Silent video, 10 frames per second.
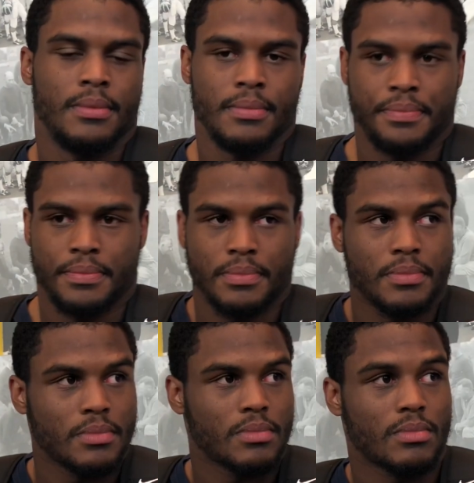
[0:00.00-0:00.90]
How does he
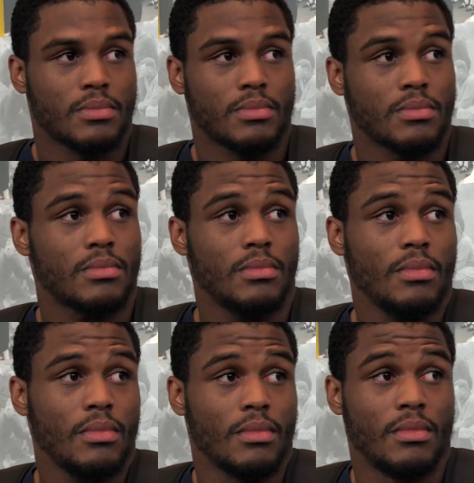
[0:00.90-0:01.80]
look? I mean, does he look
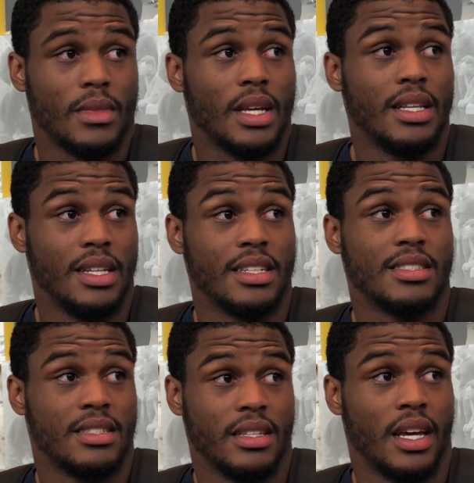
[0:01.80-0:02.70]
100%,
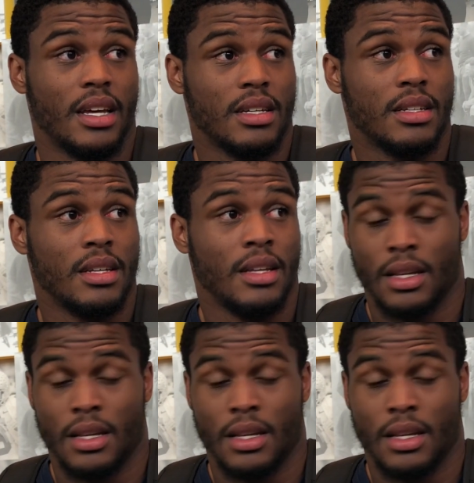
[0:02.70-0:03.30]
90%?